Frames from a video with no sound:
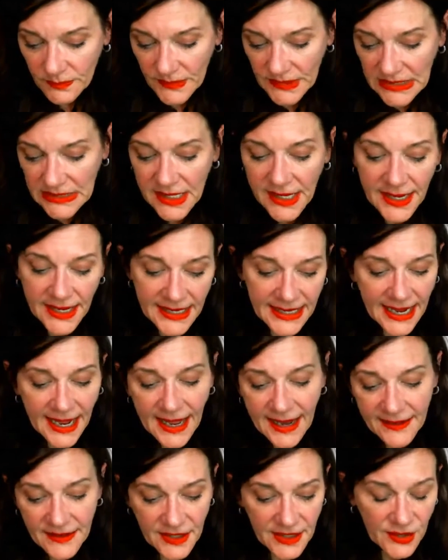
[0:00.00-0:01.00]

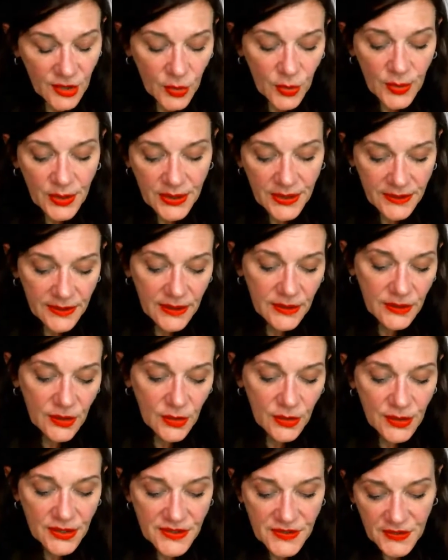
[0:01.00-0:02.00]
again, it
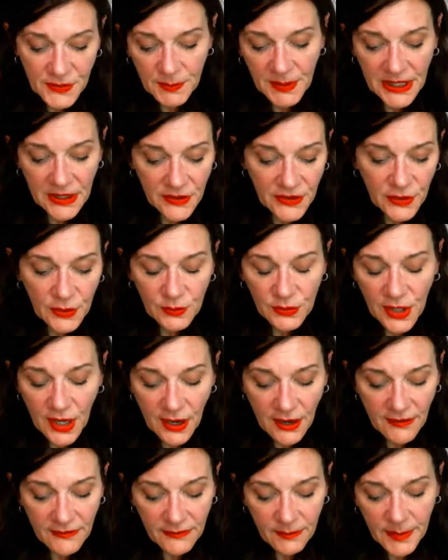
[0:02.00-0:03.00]
could speak to
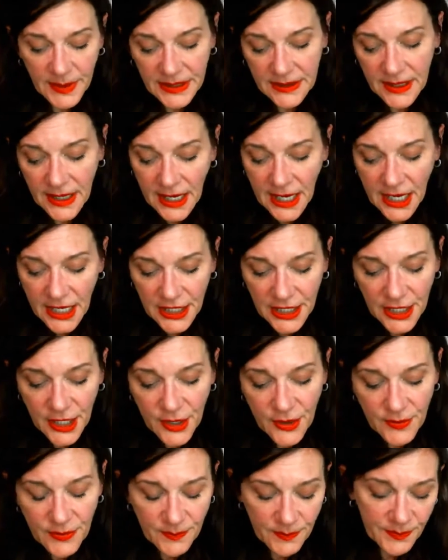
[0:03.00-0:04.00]
love, but
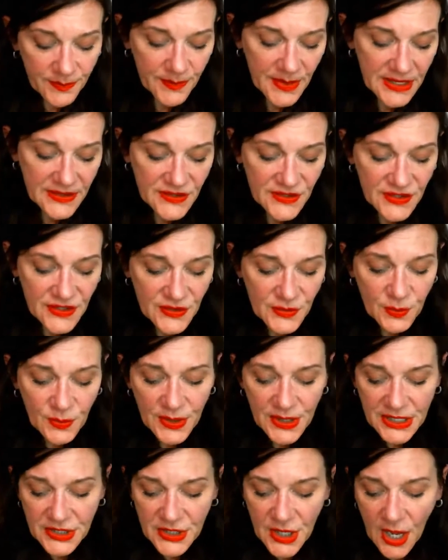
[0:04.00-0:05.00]
it's just
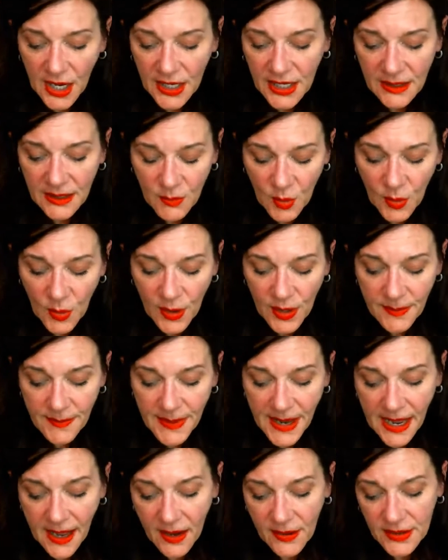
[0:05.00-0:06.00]
really talking more
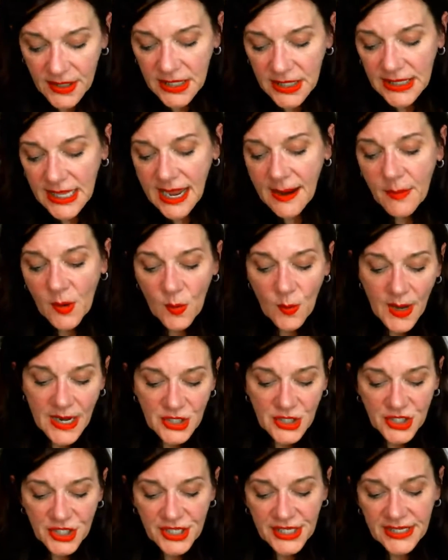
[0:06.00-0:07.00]
about
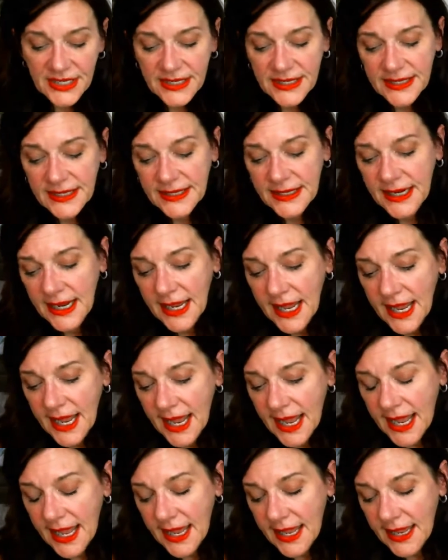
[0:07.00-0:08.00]
collaboration
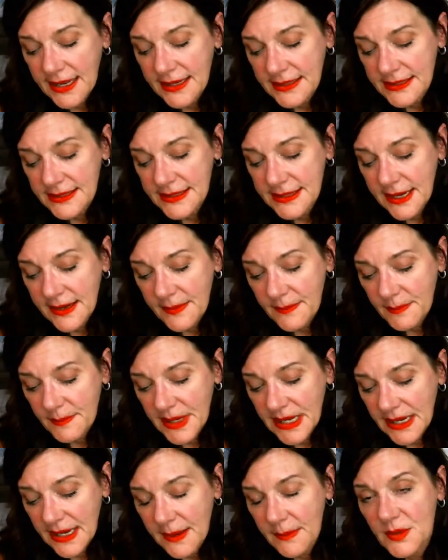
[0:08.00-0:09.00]
and
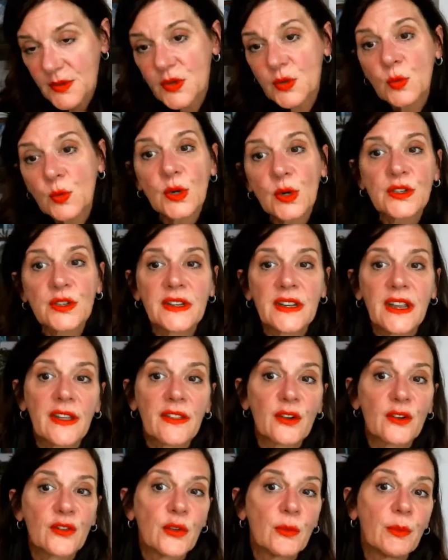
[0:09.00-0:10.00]
being able to work
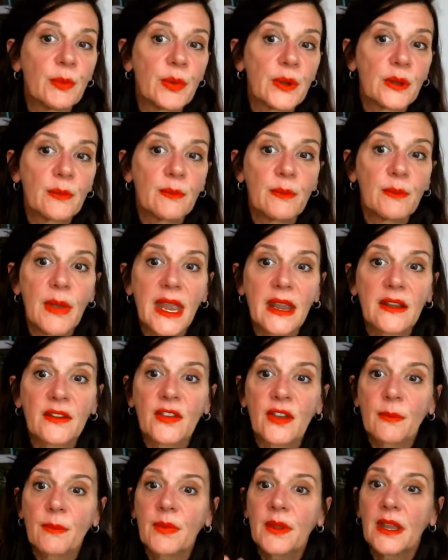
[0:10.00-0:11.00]
together to make
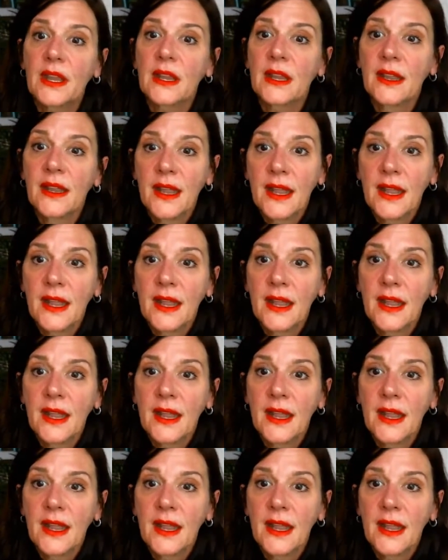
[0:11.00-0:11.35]
something.